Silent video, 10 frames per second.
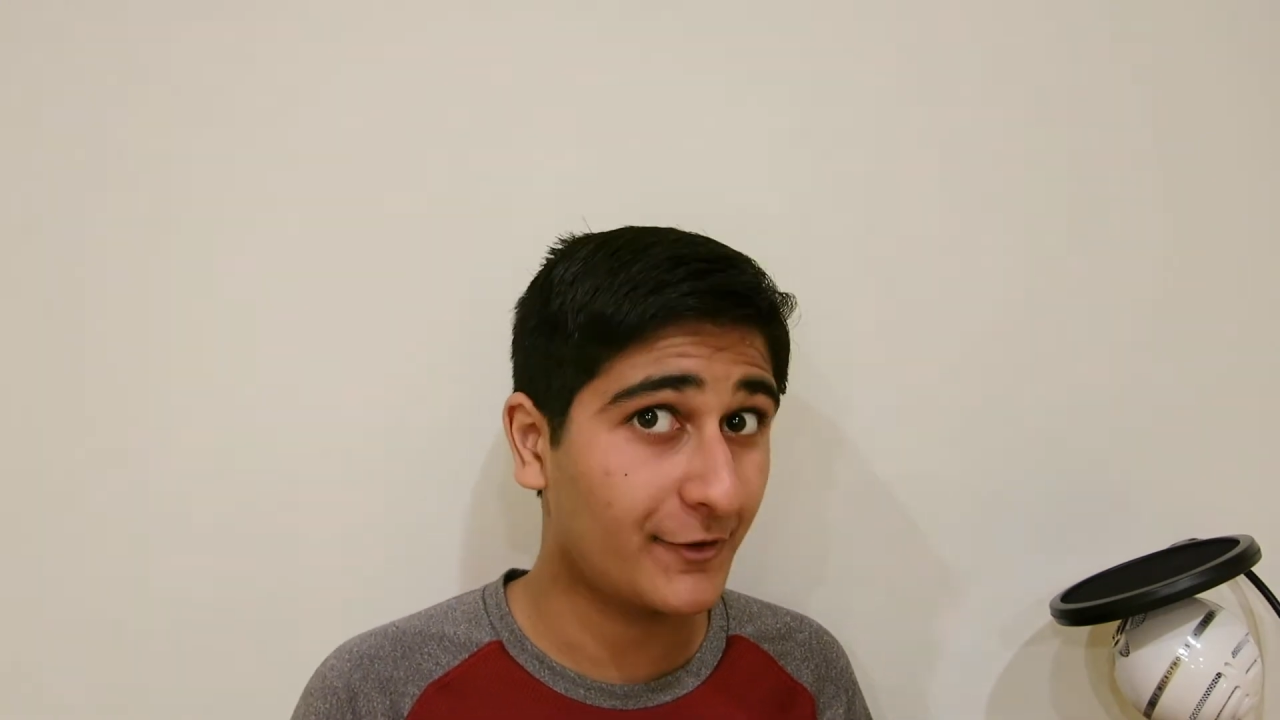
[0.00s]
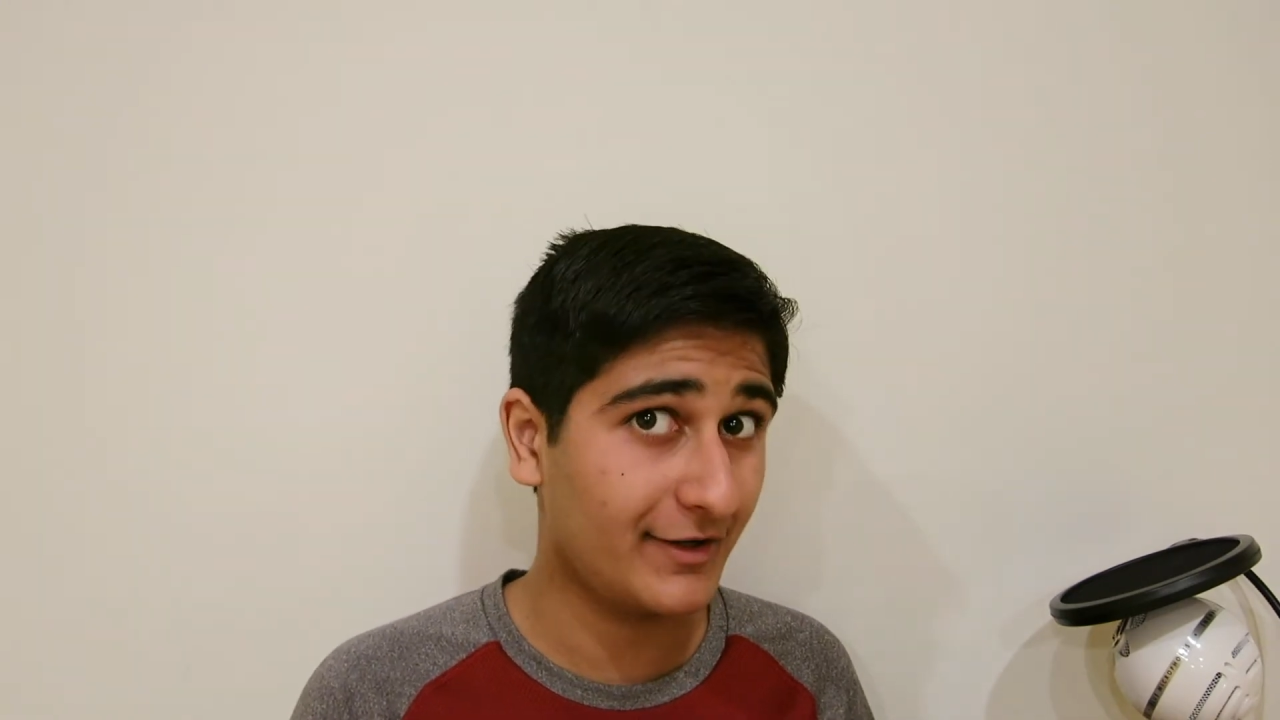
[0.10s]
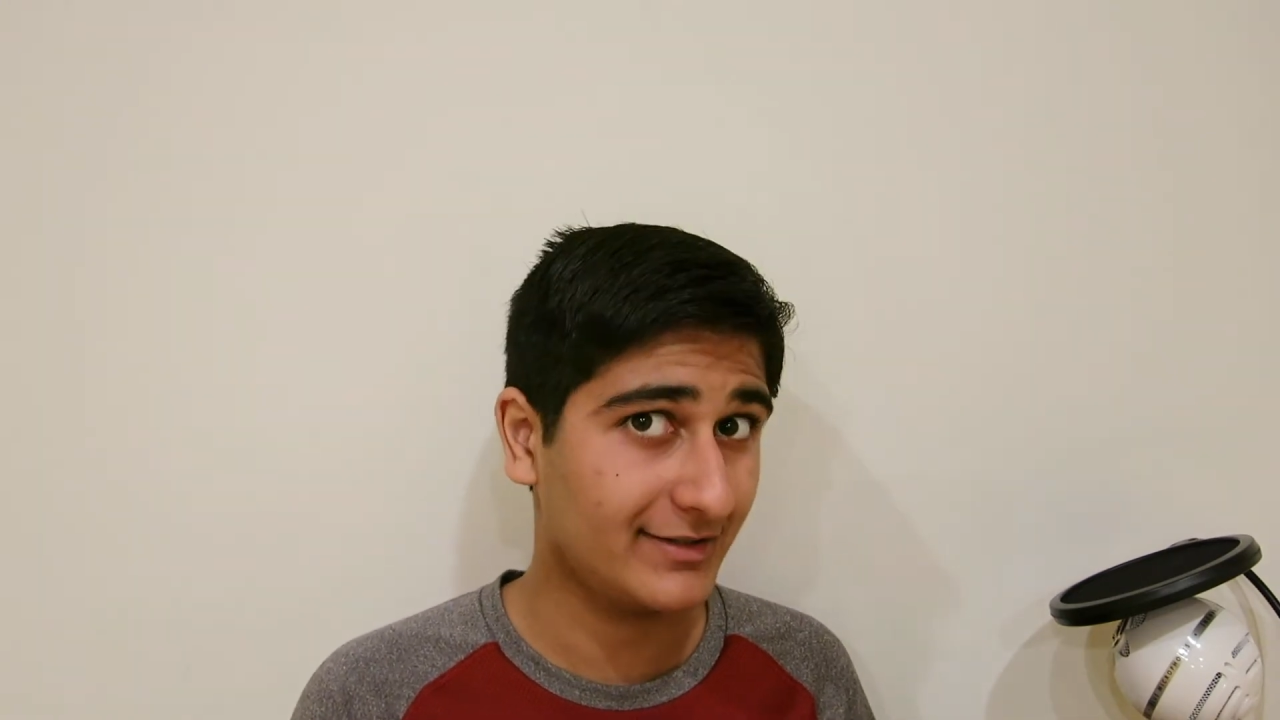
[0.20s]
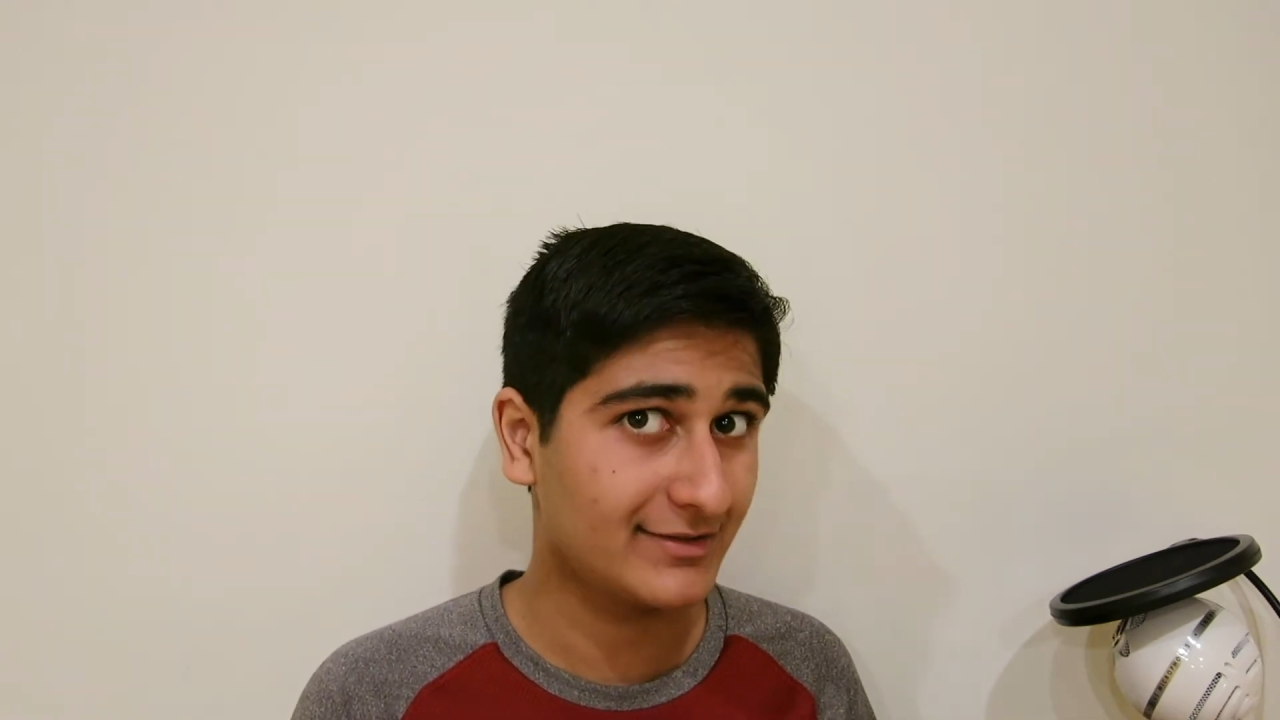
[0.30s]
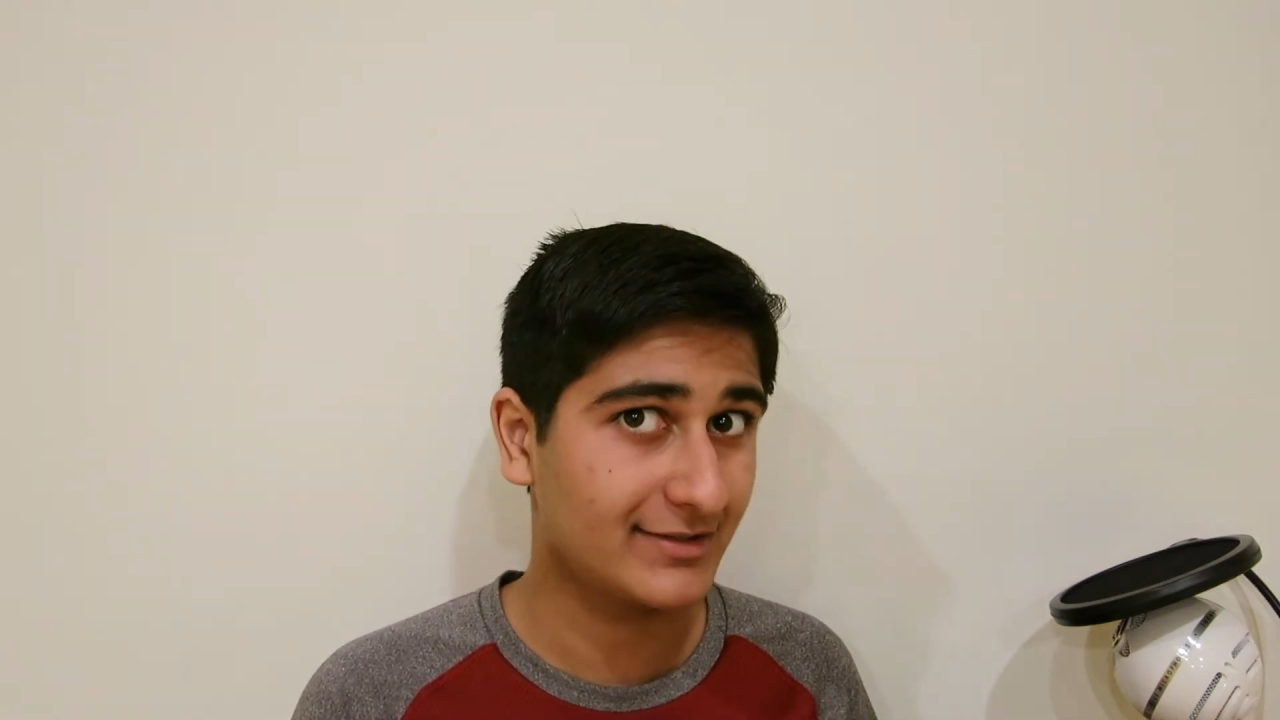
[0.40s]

it,